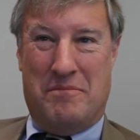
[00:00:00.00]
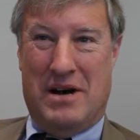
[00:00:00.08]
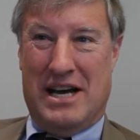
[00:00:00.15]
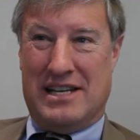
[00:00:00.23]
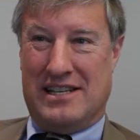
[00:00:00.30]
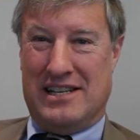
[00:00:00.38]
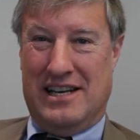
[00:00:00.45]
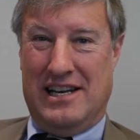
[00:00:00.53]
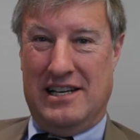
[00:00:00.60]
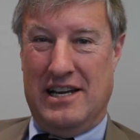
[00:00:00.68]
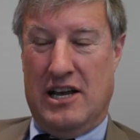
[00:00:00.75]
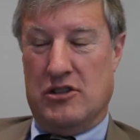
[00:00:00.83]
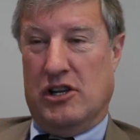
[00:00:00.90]
But
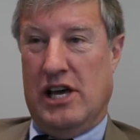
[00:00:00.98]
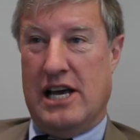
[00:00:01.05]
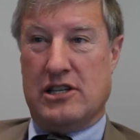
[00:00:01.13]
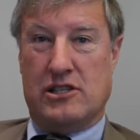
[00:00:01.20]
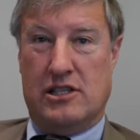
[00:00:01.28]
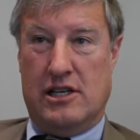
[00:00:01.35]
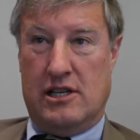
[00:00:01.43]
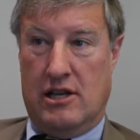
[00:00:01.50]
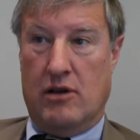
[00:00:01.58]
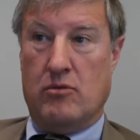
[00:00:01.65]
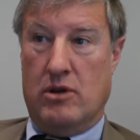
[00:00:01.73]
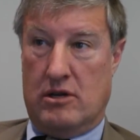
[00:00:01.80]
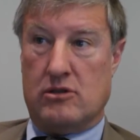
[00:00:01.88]
nonetheless,
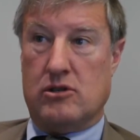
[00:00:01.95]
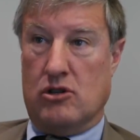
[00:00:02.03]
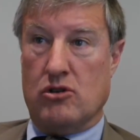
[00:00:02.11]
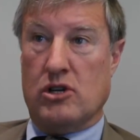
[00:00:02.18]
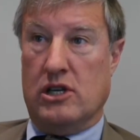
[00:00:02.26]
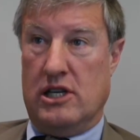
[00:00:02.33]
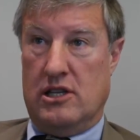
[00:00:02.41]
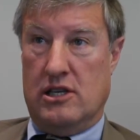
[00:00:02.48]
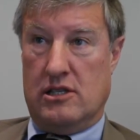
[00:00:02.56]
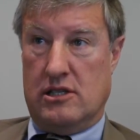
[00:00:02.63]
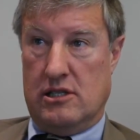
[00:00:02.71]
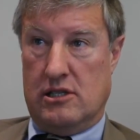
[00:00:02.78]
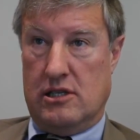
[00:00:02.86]
certainly
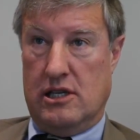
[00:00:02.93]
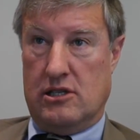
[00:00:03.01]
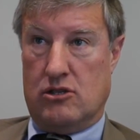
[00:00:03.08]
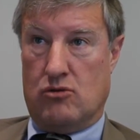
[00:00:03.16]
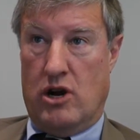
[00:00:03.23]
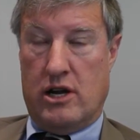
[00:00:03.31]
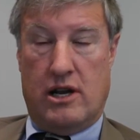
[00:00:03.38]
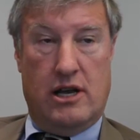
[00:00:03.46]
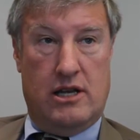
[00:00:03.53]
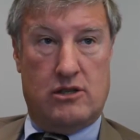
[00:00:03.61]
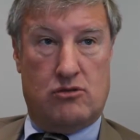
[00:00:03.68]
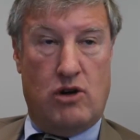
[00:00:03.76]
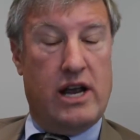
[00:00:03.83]
this has
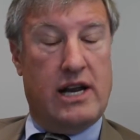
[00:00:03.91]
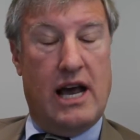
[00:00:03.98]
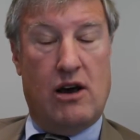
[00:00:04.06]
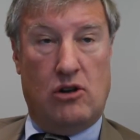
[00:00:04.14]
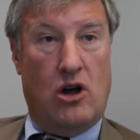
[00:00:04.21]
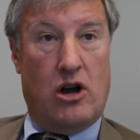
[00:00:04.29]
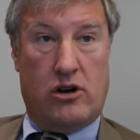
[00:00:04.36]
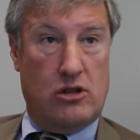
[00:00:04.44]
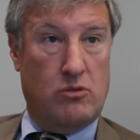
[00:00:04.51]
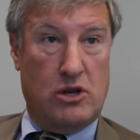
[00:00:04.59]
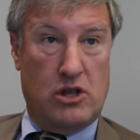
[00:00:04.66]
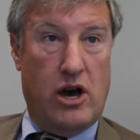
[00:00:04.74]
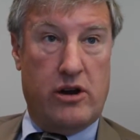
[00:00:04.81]
dragged out longer than
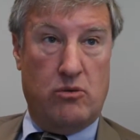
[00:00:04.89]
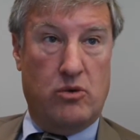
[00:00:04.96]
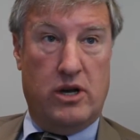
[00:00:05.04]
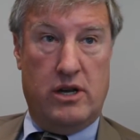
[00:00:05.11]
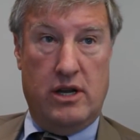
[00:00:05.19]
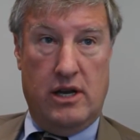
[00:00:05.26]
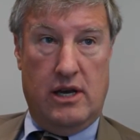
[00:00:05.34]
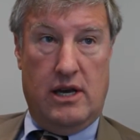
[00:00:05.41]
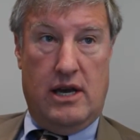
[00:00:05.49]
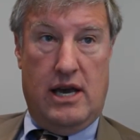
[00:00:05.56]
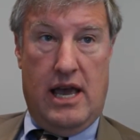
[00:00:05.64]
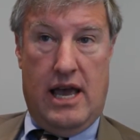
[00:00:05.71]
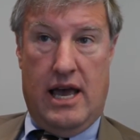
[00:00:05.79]
we thought it would.
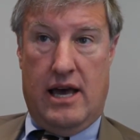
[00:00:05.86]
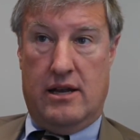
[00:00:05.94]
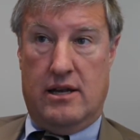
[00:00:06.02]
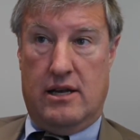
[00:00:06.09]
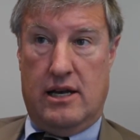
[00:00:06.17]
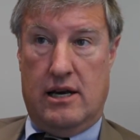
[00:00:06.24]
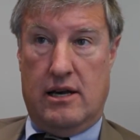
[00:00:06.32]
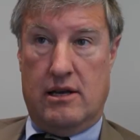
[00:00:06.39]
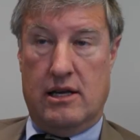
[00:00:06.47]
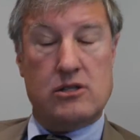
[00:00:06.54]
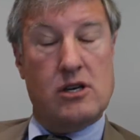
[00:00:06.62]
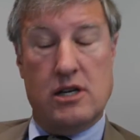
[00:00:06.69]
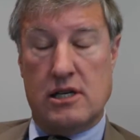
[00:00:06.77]
And
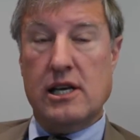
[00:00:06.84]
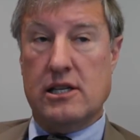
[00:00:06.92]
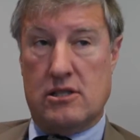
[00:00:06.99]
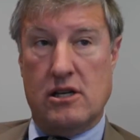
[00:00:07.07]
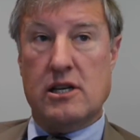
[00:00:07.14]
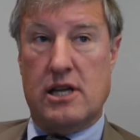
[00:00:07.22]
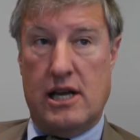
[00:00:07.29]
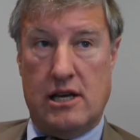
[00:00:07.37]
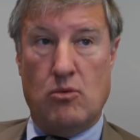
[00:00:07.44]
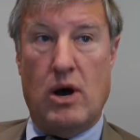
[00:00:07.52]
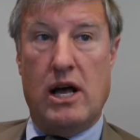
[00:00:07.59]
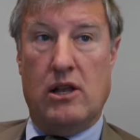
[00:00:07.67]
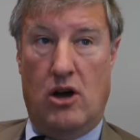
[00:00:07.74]
it's going to take a
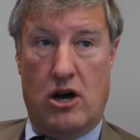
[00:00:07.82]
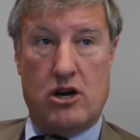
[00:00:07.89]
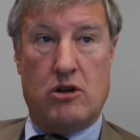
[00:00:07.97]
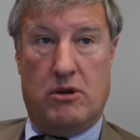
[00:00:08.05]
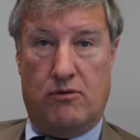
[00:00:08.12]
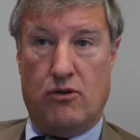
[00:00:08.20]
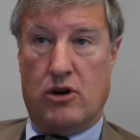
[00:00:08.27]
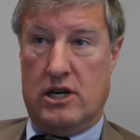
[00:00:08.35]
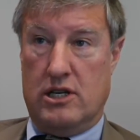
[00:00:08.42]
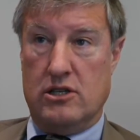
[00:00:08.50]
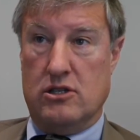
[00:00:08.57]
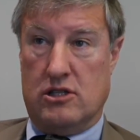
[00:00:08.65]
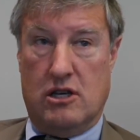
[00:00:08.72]
while longer before
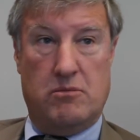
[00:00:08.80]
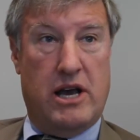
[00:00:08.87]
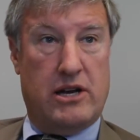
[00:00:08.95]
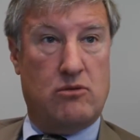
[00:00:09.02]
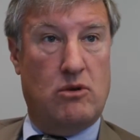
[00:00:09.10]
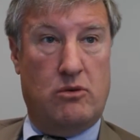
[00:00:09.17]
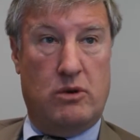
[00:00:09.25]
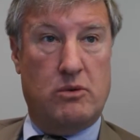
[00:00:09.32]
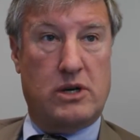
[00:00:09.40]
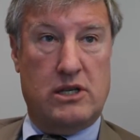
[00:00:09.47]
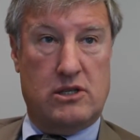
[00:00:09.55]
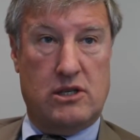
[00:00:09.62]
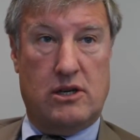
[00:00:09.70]
conditions get back to what we would
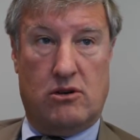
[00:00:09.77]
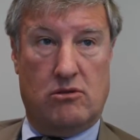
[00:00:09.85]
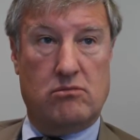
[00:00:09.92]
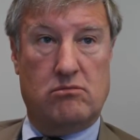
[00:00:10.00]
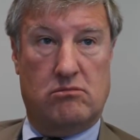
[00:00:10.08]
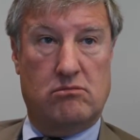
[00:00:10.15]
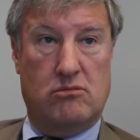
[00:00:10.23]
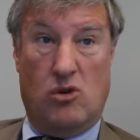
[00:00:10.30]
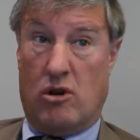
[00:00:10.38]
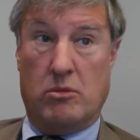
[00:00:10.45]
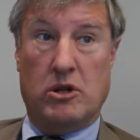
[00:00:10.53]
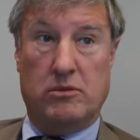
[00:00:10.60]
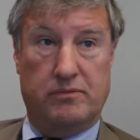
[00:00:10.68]
consider
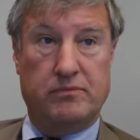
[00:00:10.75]
normal.